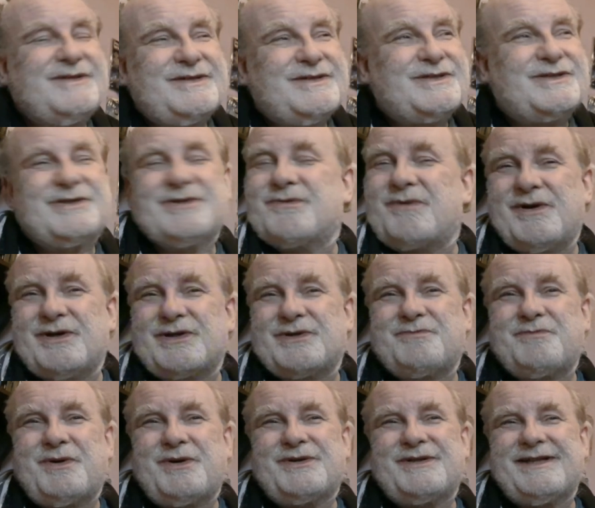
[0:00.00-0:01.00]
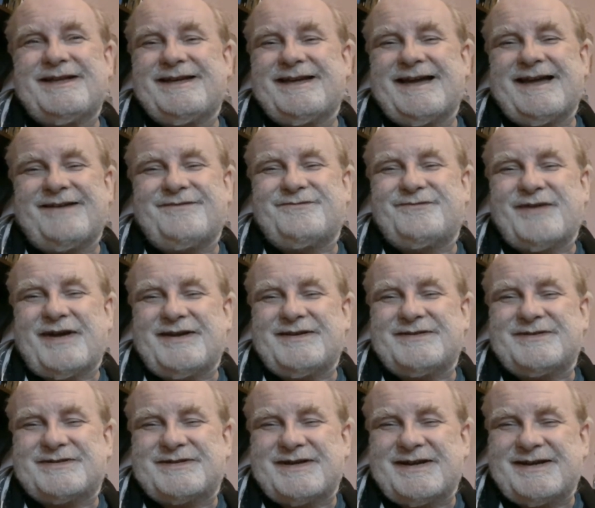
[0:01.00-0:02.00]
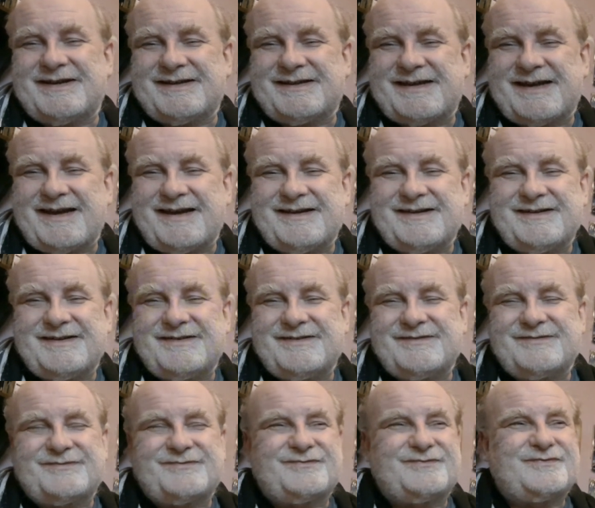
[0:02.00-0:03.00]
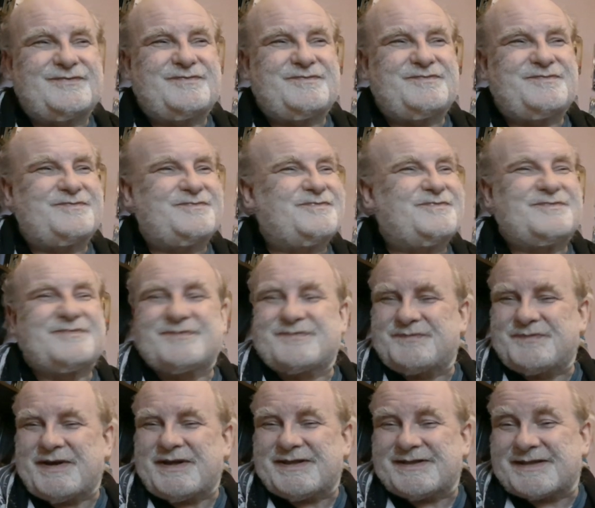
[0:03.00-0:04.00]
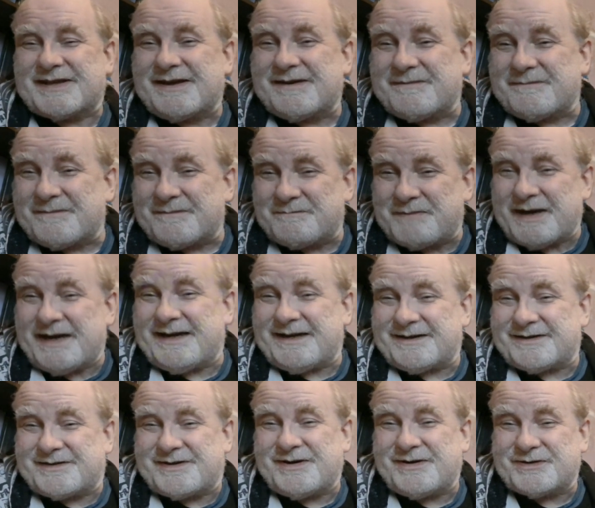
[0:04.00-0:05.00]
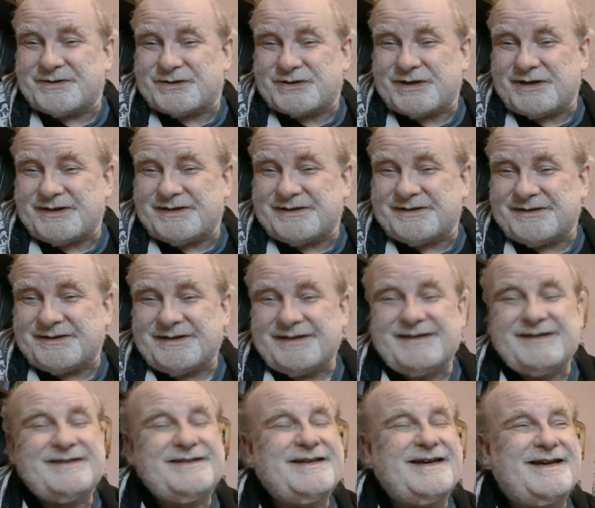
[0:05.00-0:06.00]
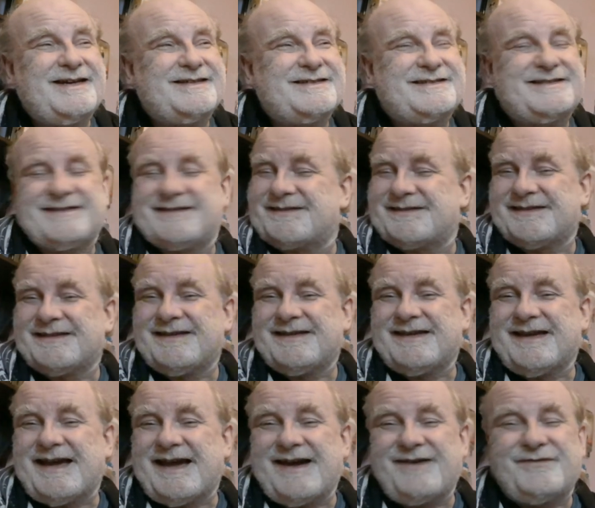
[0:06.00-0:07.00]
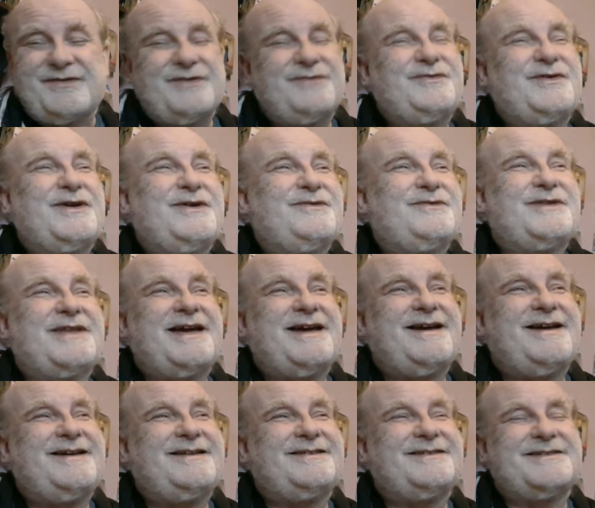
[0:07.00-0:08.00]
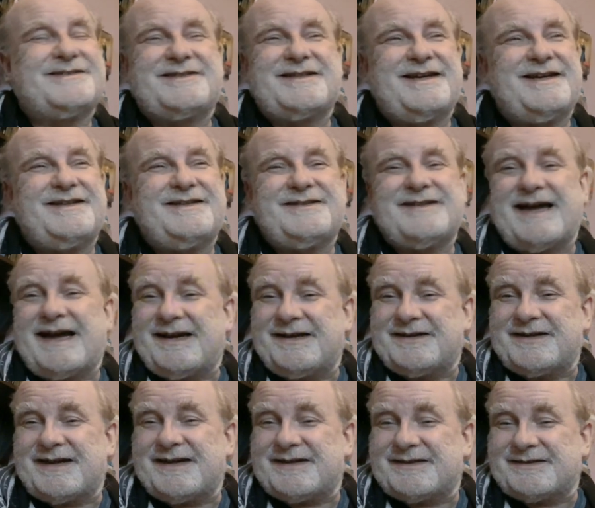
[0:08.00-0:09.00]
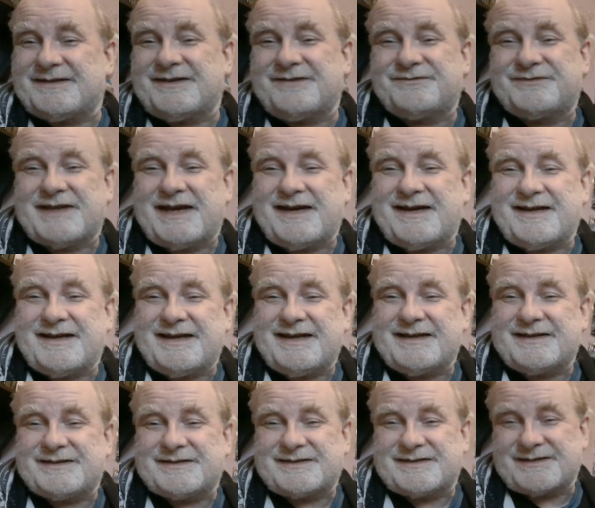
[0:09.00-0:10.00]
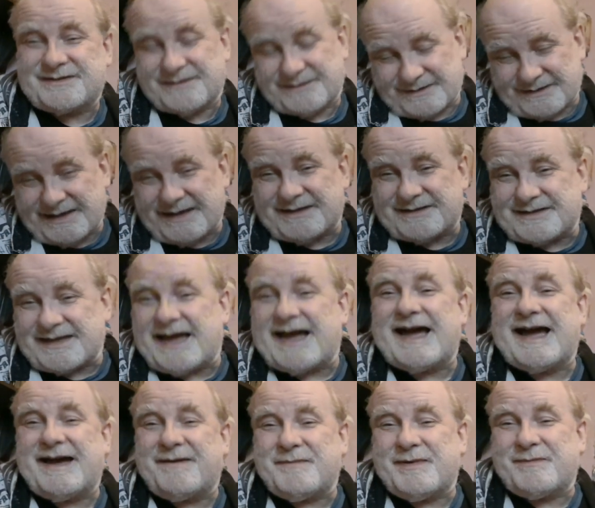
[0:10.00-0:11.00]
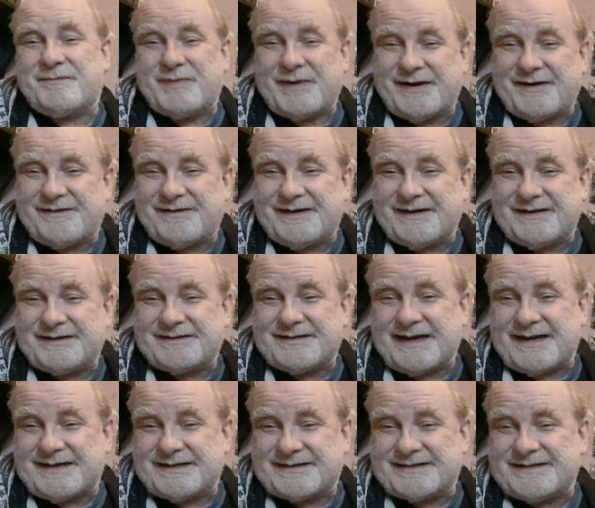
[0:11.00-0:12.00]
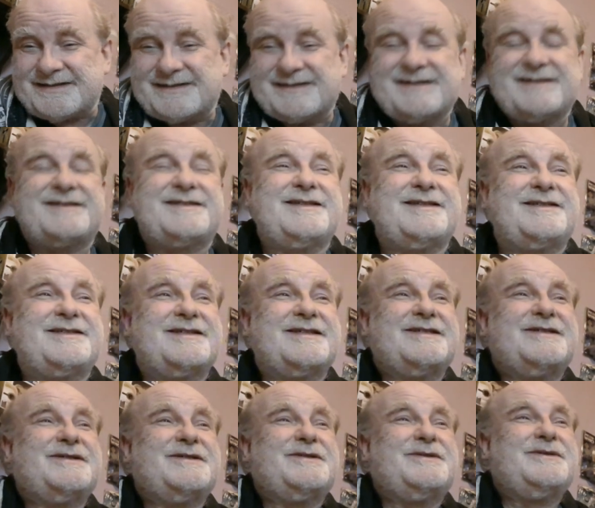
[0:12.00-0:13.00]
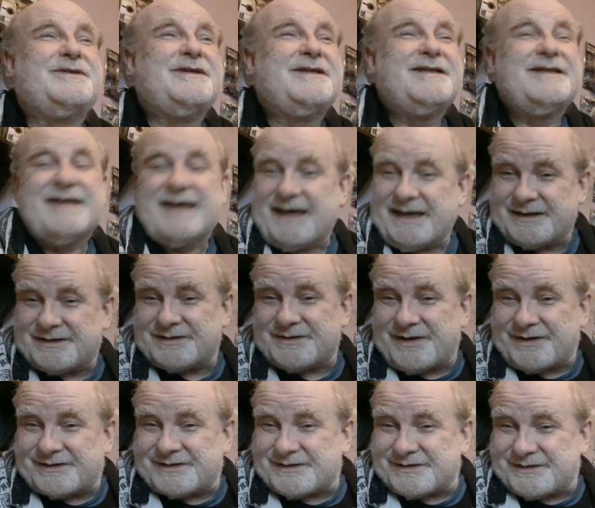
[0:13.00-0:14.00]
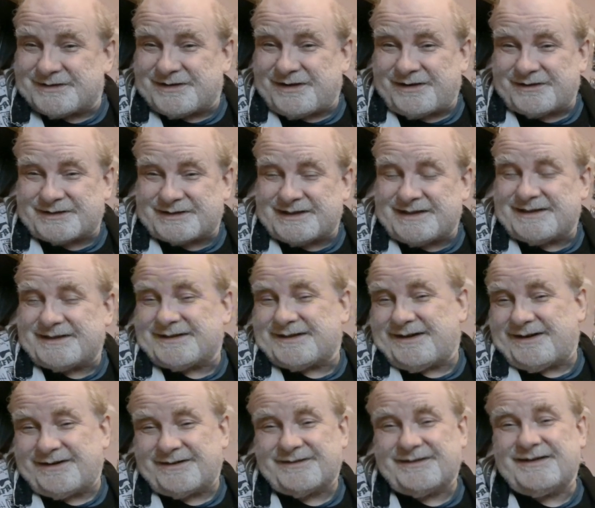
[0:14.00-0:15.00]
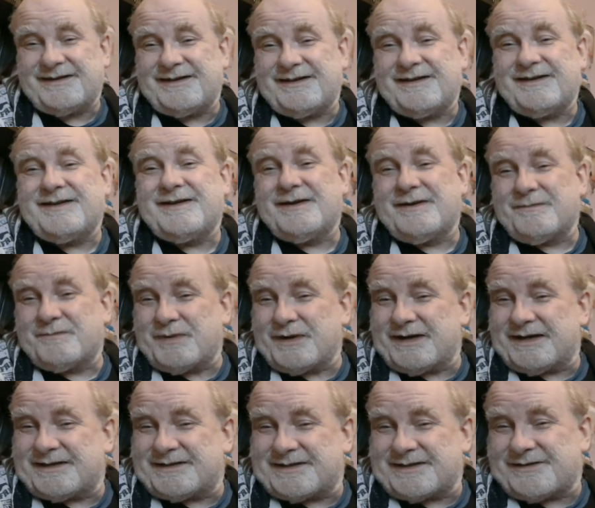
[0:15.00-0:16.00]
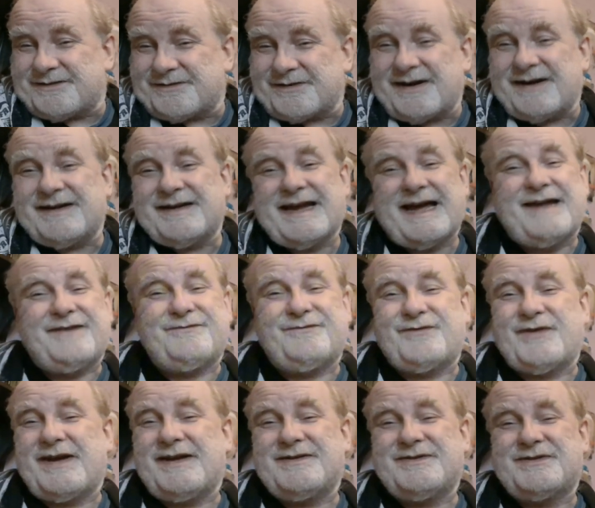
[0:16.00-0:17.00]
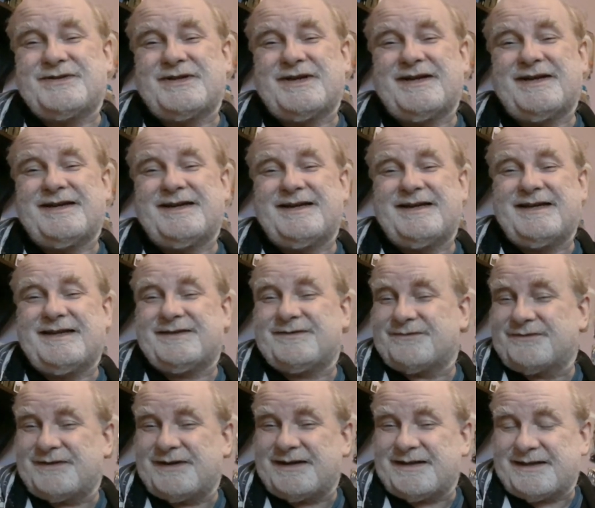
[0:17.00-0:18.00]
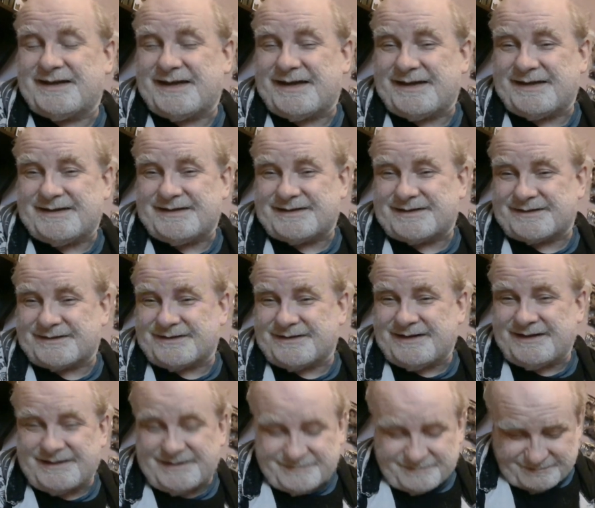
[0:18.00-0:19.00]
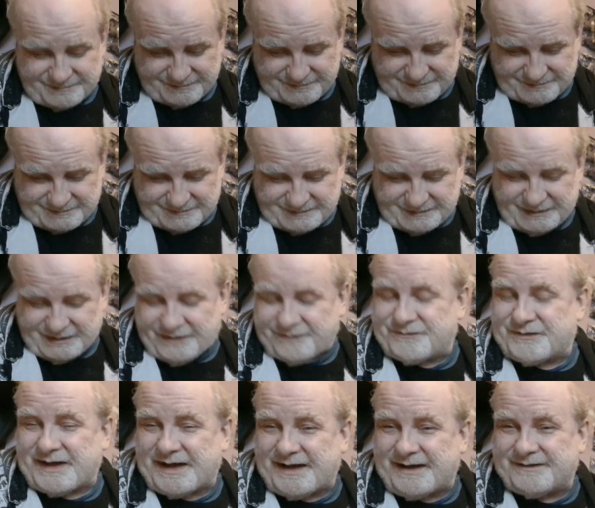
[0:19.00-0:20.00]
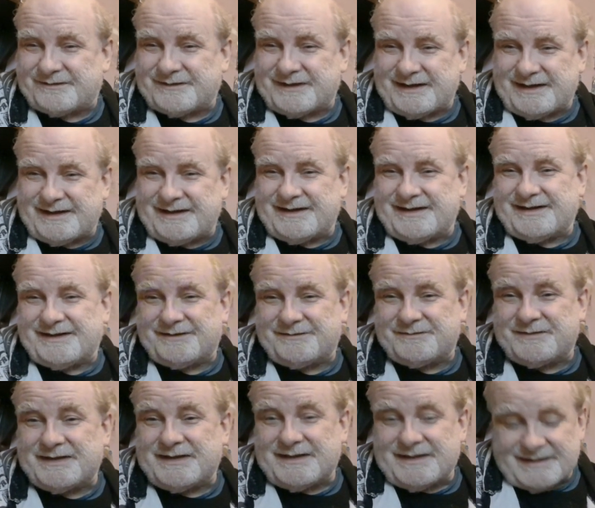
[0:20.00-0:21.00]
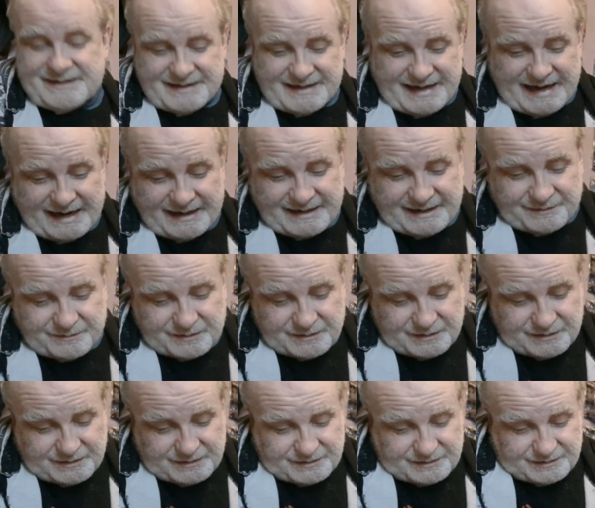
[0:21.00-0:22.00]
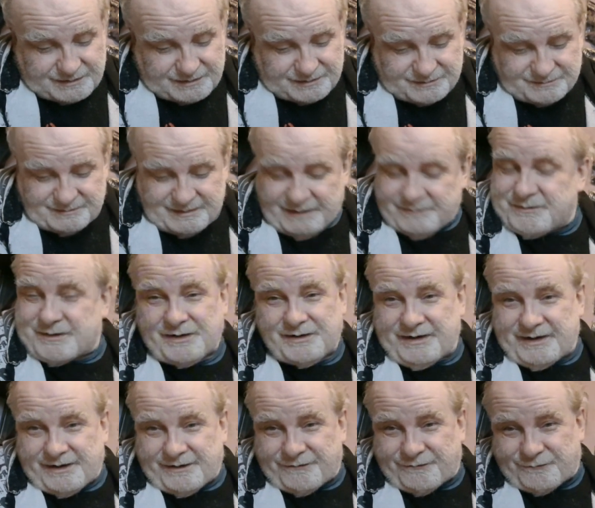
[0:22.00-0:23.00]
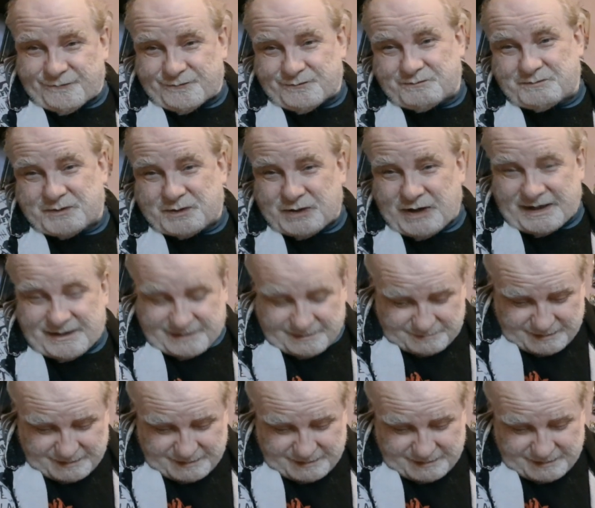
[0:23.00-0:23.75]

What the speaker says: swashbuckling adventure kind of with Peter Cushion. Yes, I reviewed that on the channel. I love that. It's that Hammer period, 1962. It's not a gothic horror, but it's a great adventure. It really is. Love that. Anyhow, I'm going off track a